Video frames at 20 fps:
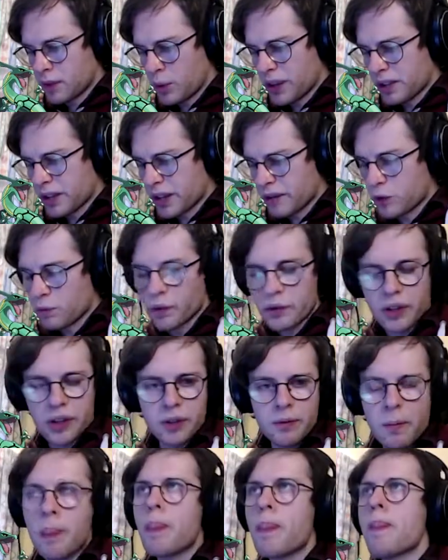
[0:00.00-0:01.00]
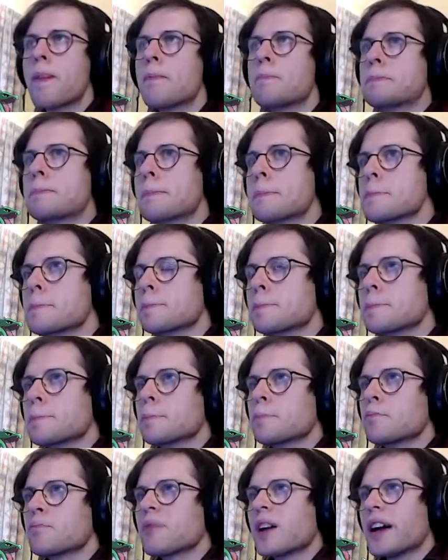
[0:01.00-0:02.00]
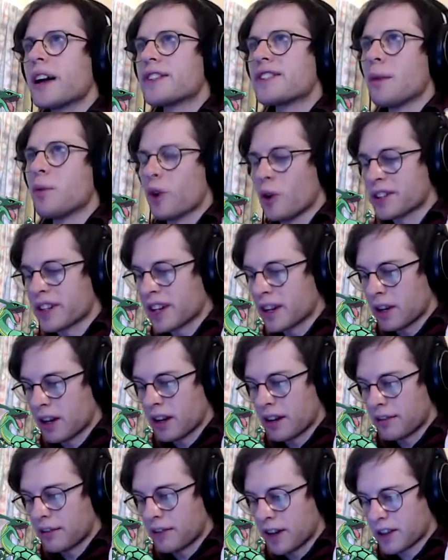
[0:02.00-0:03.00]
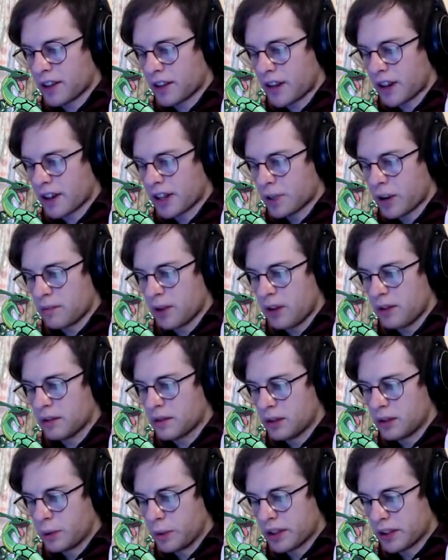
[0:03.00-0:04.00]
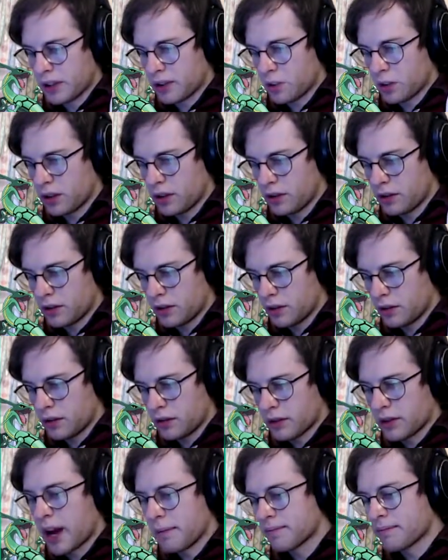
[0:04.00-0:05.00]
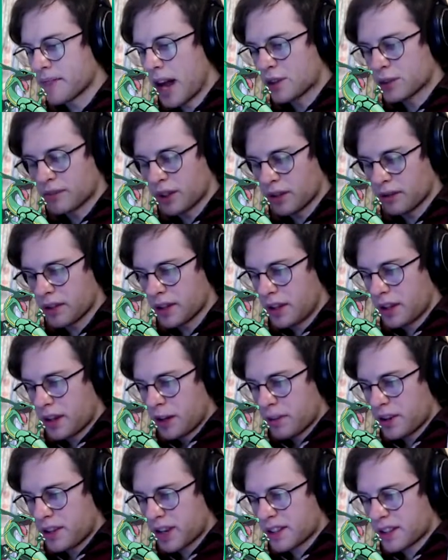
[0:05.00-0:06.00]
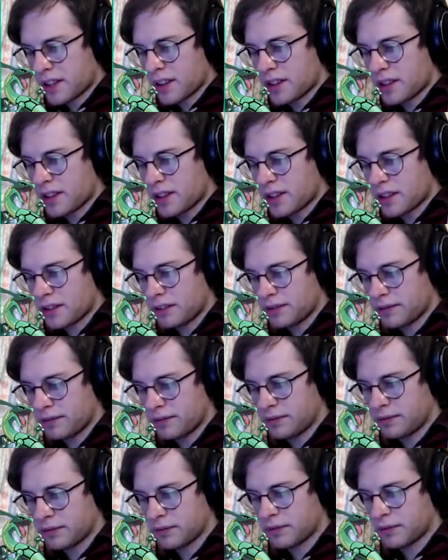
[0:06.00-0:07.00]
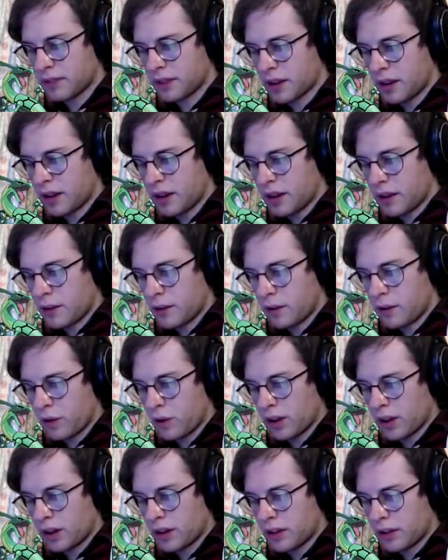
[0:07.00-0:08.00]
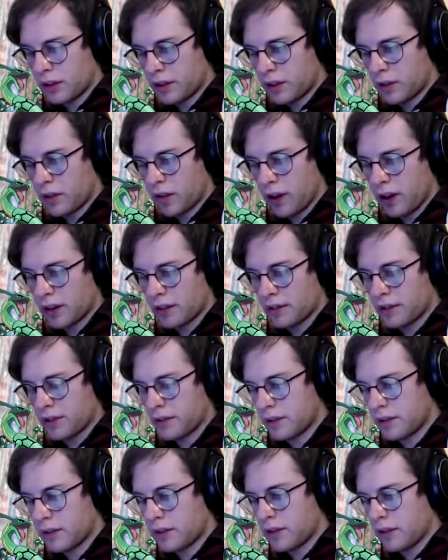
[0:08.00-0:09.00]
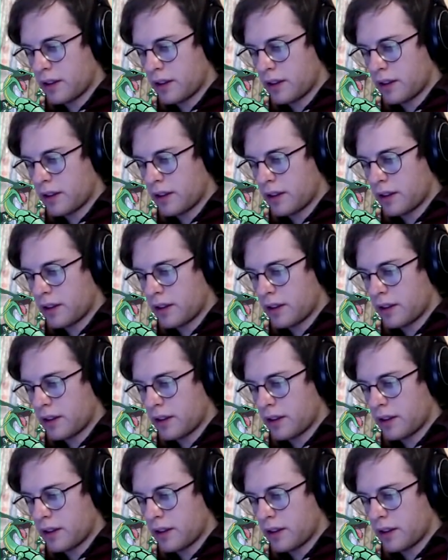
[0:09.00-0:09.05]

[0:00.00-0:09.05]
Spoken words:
Decide to let the first one go, just in case it's a Weather Ball bait. And as soon as he switches to Azu, I kind of assumed it was Azu, because that's quite